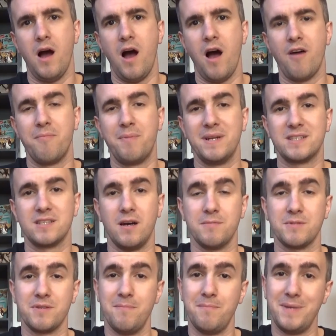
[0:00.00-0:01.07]
I've picked up
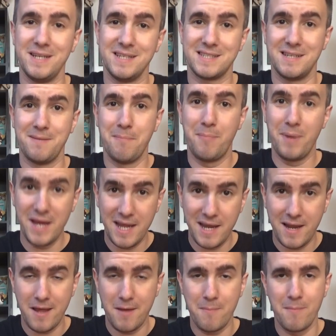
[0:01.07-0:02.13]
some bits in
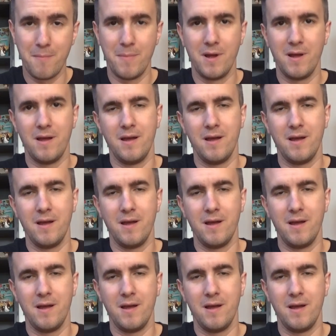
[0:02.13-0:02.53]
B&M.